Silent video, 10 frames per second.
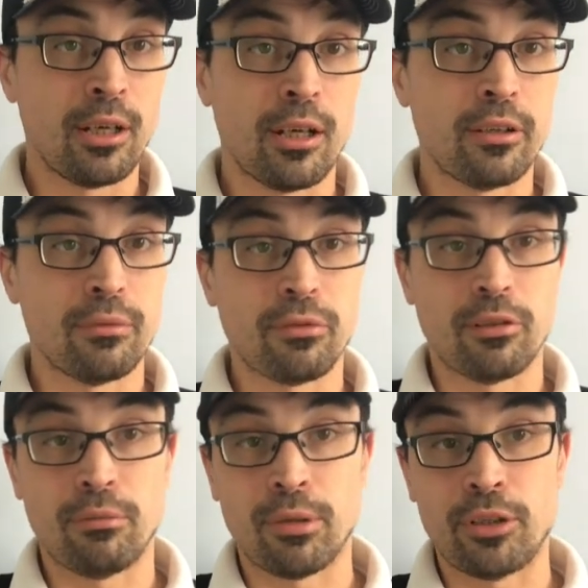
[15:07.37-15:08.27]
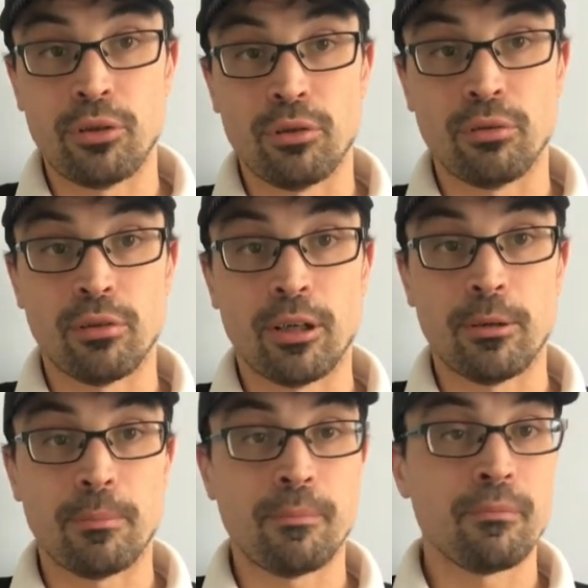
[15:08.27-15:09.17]
And obviously when you're
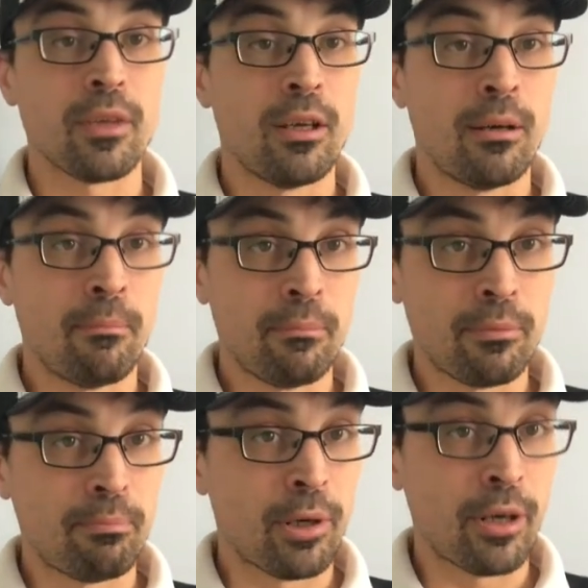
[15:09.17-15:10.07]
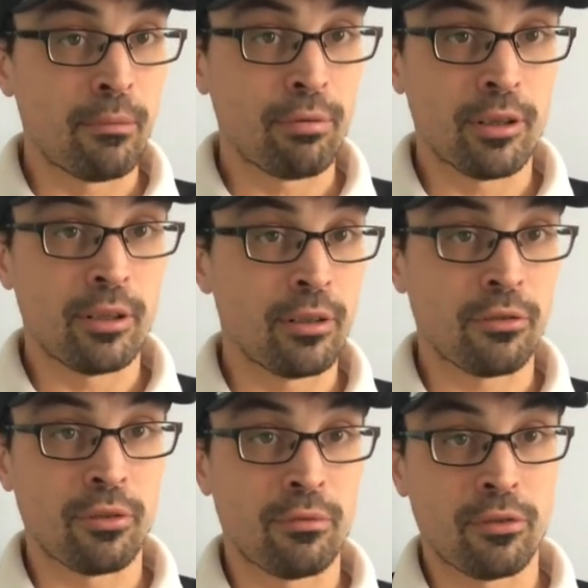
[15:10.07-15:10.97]
um, buying products,
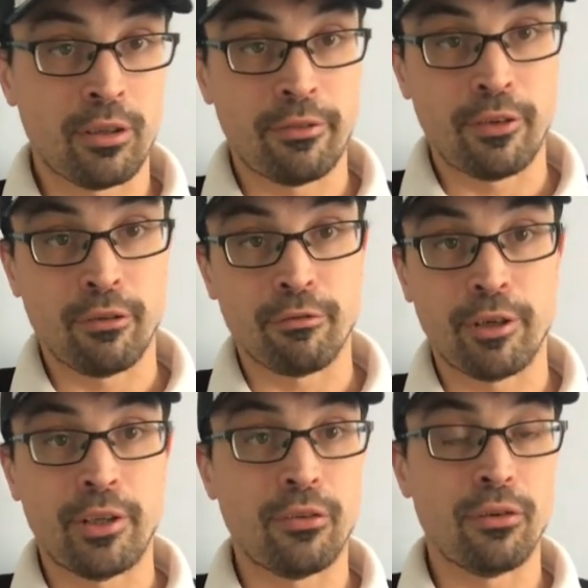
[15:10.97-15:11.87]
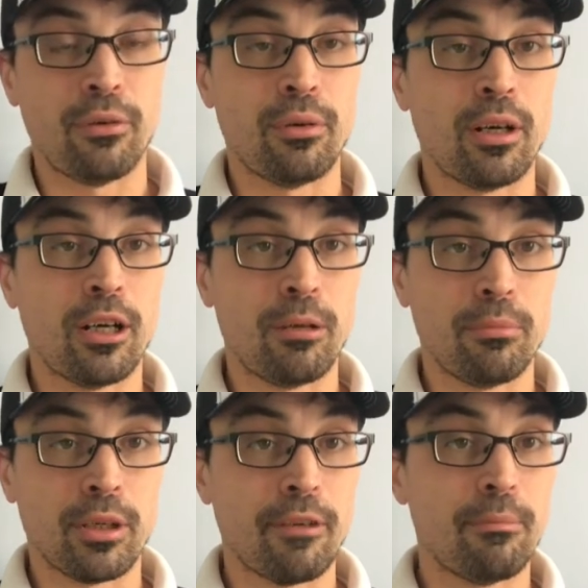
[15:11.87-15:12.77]
obviously feel free to um,
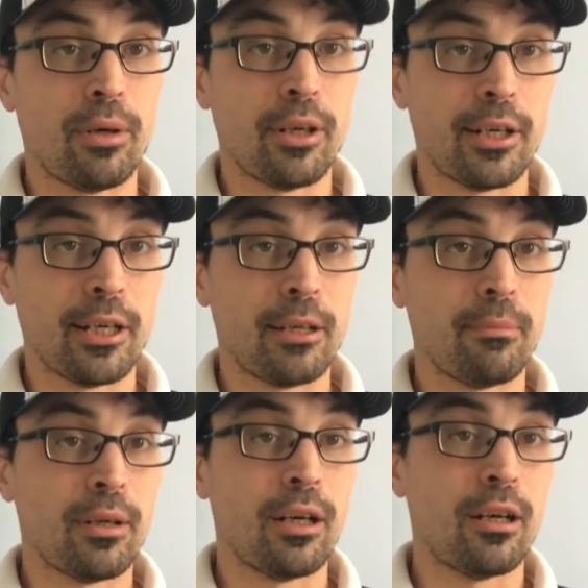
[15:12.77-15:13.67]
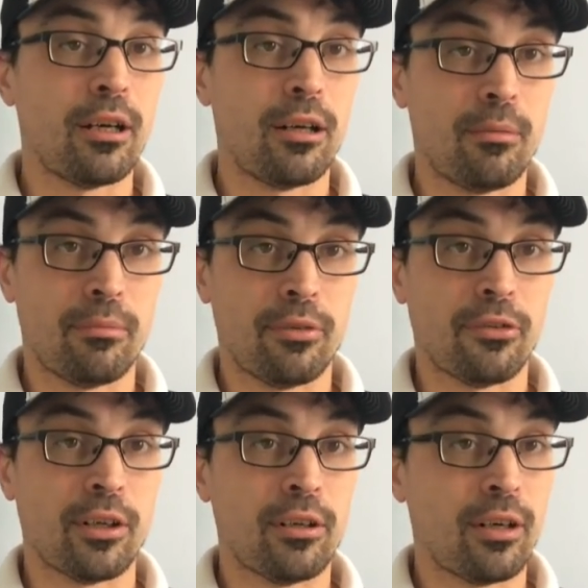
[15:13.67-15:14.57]
give my name um, to
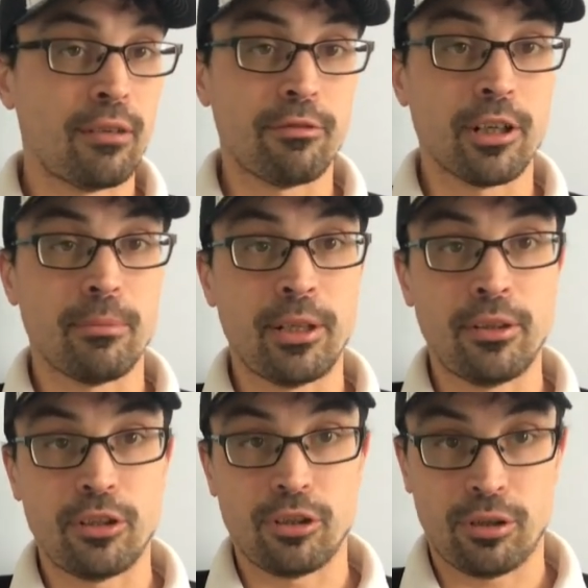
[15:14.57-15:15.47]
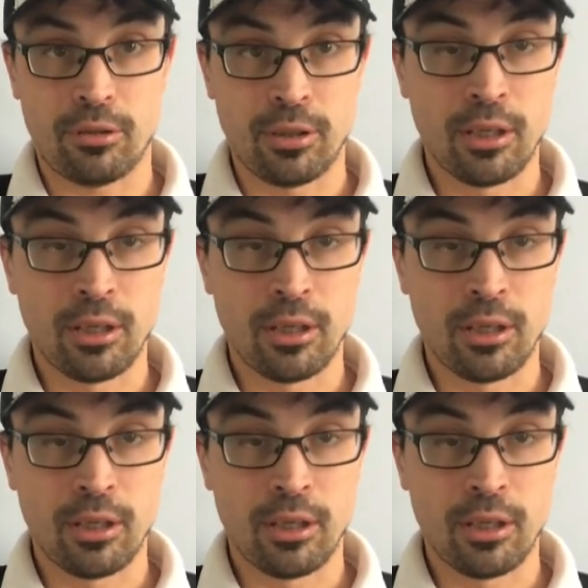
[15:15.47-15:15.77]
say that I've recommended you.